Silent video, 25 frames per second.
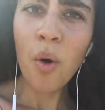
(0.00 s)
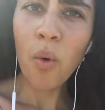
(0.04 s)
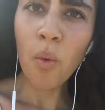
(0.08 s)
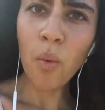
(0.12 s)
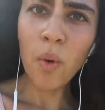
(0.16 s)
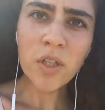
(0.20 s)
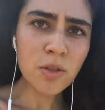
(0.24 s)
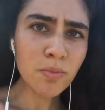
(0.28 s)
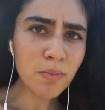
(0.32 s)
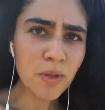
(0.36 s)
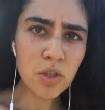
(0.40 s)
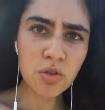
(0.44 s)

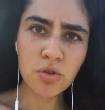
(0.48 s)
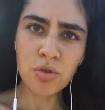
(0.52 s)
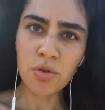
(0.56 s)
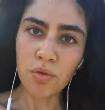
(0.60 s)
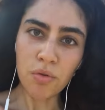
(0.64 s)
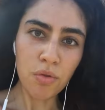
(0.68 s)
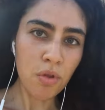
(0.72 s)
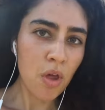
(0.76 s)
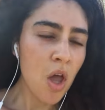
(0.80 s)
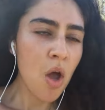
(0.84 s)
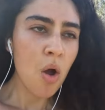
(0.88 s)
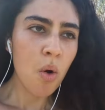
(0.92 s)
What's my
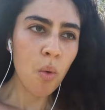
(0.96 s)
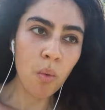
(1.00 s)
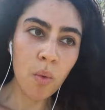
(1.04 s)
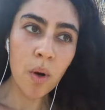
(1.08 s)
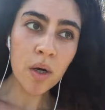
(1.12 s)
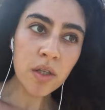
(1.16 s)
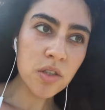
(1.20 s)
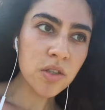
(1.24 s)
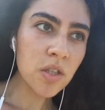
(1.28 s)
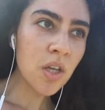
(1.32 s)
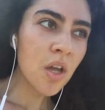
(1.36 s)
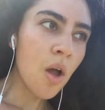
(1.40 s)
truth?
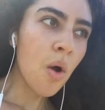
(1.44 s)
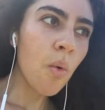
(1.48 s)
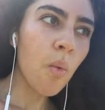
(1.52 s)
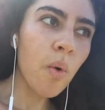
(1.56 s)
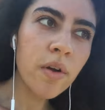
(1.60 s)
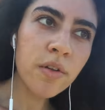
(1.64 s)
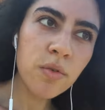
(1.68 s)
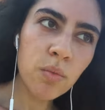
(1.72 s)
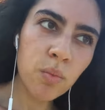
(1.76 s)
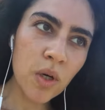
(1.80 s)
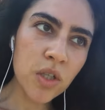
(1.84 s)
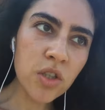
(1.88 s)
What's
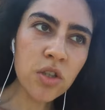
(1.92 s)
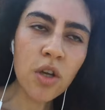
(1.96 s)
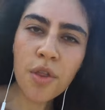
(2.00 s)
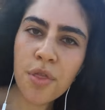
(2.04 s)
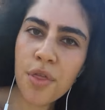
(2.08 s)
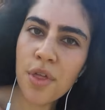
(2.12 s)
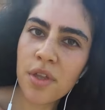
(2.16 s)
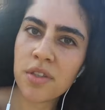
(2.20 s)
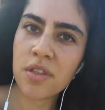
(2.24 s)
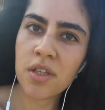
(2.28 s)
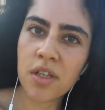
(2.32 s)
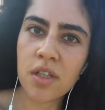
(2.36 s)

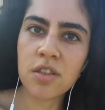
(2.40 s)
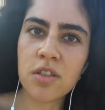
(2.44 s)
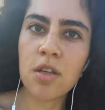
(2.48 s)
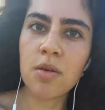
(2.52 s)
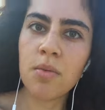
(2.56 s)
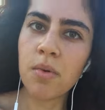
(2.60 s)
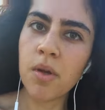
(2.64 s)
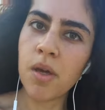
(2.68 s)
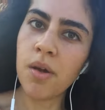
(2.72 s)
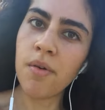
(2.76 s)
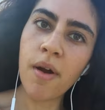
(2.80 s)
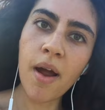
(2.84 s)
authentic
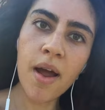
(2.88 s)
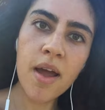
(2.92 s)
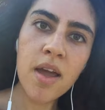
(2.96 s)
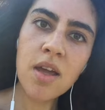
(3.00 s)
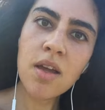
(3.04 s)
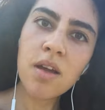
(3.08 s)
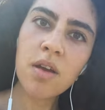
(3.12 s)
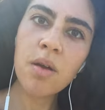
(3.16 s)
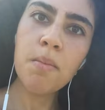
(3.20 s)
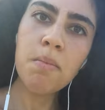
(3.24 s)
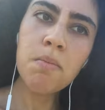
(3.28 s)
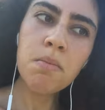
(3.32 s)
to me,
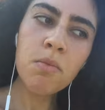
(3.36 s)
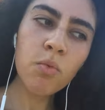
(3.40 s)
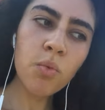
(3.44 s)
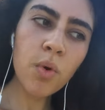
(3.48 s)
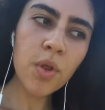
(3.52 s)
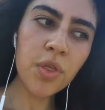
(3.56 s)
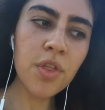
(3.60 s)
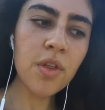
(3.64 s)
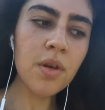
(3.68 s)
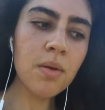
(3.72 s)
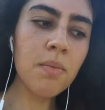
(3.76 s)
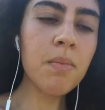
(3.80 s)
right?
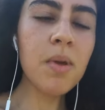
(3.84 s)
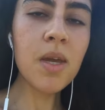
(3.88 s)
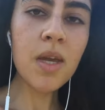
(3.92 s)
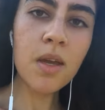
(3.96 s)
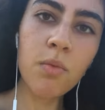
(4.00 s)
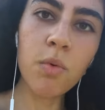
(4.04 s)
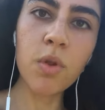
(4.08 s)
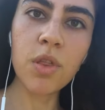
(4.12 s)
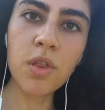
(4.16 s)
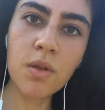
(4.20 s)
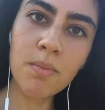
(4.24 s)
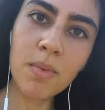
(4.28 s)
Within
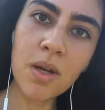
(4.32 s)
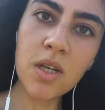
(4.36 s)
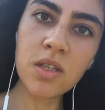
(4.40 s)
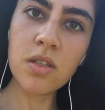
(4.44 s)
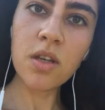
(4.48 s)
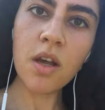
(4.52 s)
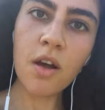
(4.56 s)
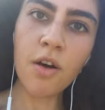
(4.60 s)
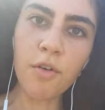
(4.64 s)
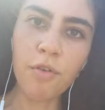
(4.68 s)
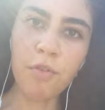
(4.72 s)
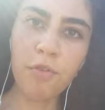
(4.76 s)
me, within
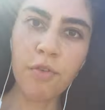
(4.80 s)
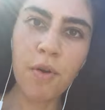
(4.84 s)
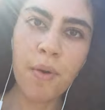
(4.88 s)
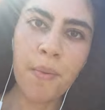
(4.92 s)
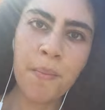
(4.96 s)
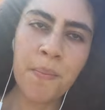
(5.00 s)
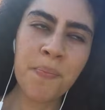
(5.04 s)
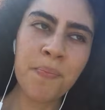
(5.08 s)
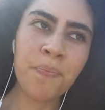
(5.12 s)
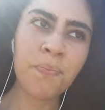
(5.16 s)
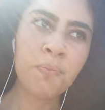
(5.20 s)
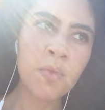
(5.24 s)
myself.
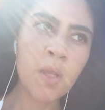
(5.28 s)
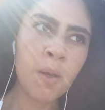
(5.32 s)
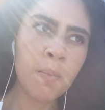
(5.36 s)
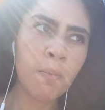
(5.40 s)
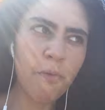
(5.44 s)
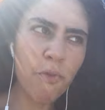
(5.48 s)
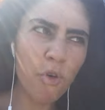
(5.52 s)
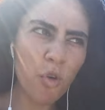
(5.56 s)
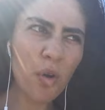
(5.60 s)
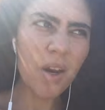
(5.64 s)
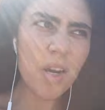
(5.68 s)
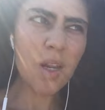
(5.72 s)

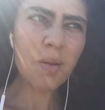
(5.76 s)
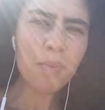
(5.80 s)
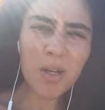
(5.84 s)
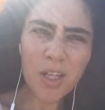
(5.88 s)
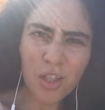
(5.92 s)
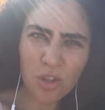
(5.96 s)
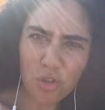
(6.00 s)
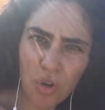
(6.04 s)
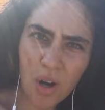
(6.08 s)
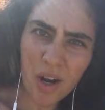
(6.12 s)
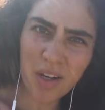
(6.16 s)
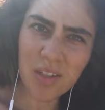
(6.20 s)
Before
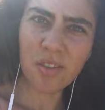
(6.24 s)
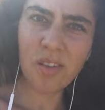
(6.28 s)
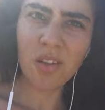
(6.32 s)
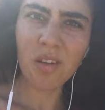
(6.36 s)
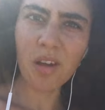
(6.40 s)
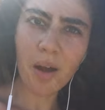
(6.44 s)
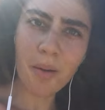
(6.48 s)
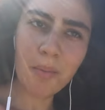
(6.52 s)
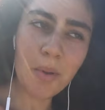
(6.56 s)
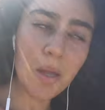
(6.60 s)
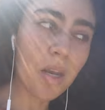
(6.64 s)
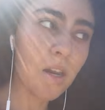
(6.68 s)
anybody tries to
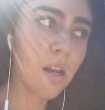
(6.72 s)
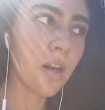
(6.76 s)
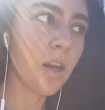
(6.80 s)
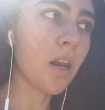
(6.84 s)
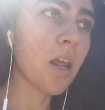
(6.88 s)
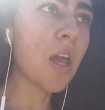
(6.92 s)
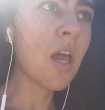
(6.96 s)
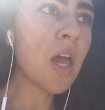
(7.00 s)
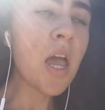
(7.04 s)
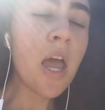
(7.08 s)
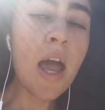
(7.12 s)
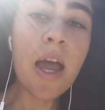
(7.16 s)
come in
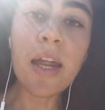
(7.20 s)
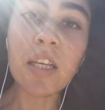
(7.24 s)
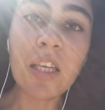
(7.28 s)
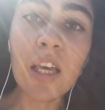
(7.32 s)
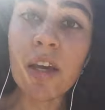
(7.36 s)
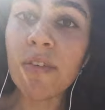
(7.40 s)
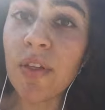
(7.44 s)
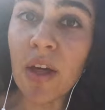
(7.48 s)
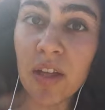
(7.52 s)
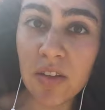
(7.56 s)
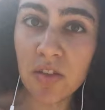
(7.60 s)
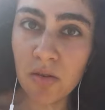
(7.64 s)
and
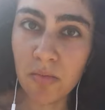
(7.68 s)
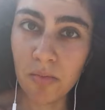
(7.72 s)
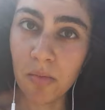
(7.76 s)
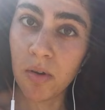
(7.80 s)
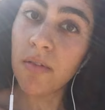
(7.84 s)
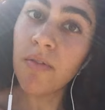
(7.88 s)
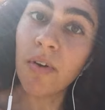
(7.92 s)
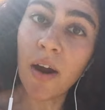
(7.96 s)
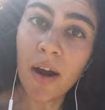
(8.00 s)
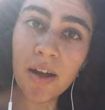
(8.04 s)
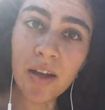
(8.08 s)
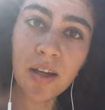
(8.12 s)
give that to me,
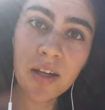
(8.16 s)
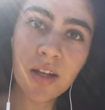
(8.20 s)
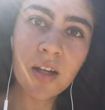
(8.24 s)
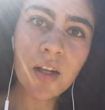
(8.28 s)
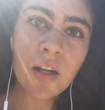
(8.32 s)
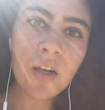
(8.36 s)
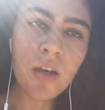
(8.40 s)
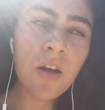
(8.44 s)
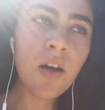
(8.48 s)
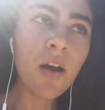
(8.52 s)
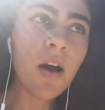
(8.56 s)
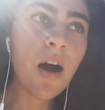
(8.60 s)
right?
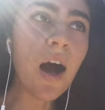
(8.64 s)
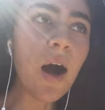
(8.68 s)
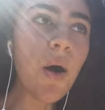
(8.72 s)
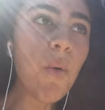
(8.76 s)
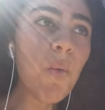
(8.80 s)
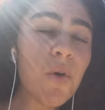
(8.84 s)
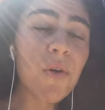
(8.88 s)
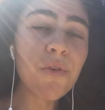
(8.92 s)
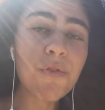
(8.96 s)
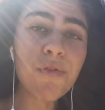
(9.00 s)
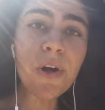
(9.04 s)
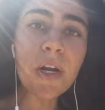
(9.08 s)
I
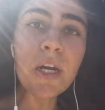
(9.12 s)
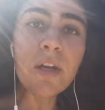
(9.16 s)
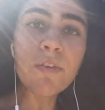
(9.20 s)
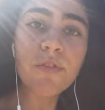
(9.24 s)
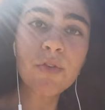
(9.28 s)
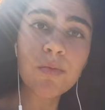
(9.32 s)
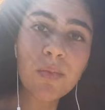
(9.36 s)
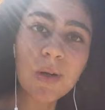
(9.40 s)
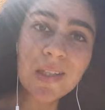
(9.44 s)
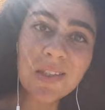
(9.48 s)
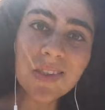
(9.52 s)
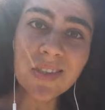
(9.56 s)
want to find it
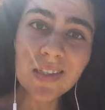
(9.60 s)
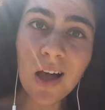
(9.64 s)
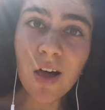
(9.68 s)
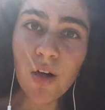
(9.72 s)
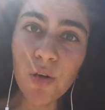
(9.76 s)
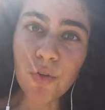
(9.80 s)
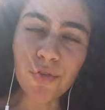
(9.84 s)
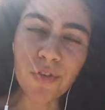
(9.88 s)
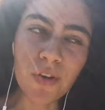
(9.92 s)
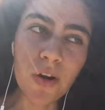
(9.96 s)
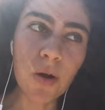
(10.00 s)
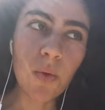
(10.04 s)
for
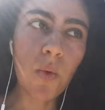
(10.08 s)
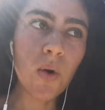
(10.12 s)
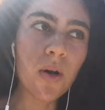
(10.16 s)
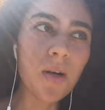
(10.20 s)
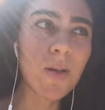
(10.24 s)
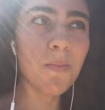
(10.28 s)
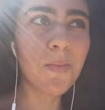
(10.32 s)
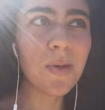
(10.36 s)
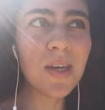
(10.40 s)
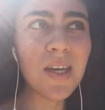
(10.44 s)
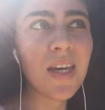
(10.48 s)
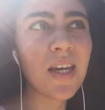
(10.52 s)
myself, and I want
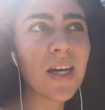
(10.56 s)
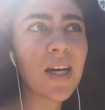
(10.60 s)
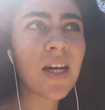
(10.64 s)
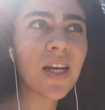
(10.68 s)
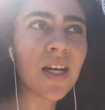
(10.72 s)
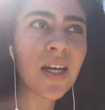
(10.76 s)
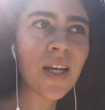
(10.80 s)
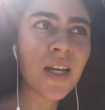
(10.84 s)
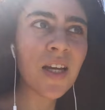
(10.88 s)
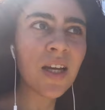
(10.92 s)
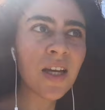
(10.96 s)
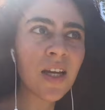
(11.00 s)
to be
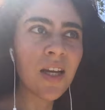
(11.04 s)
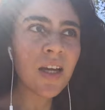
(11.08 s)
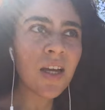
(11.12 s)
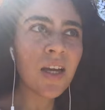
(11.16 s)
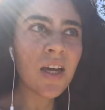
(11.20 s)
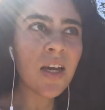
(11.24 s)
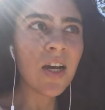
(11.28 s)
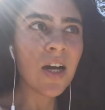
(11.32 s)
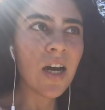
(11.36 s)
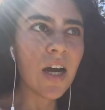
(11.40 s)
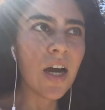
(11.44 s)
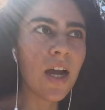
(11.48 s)

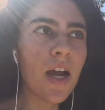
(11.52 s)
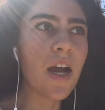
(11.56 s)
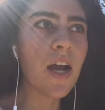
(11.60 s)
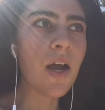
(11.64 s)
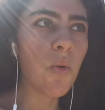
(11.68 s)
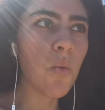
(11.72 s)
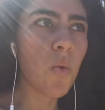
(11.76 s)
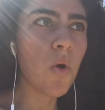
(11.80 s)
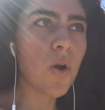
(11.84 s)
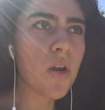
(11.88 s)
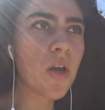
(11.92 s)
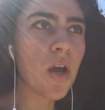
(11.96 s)

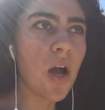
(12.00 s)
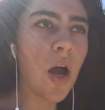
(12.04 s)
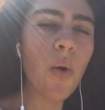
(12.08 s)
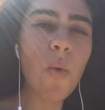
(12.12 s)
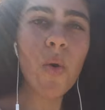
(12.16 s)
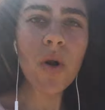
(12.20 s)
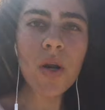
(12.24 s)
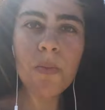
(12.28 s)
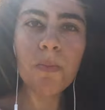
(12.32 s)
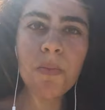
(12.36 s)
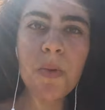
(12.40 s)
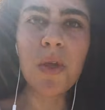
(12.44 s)

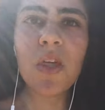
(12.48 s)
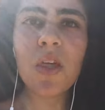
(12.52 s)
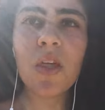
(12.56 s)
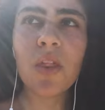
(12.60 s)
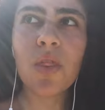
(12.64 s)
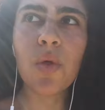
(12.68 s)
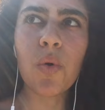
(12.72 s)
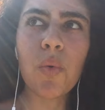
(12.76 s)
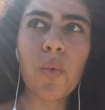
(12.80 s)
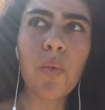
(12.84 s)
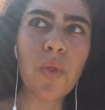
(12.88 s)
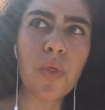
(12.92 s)

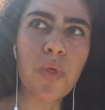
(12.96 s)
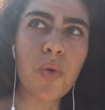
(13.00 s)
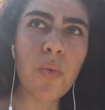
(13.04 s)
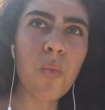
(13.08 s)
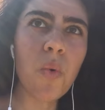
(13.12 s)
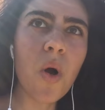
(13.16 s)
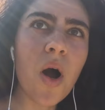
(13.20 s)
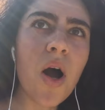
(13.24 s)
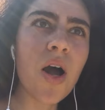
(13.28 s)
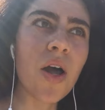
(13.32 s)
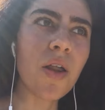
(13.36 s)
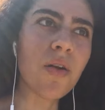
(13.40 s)
the
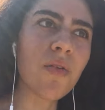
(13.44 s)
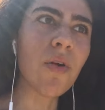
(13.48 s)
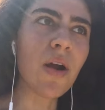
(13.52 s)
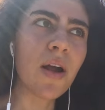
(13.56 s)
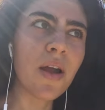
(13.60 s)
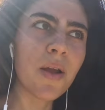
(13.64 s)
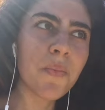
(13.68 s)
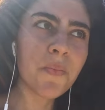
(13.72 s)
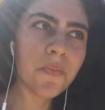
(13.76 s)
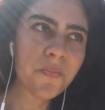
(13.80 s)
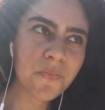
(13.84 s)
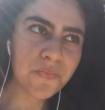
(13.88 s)
one,
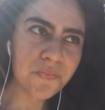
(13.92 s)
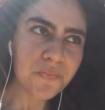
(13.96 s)
right,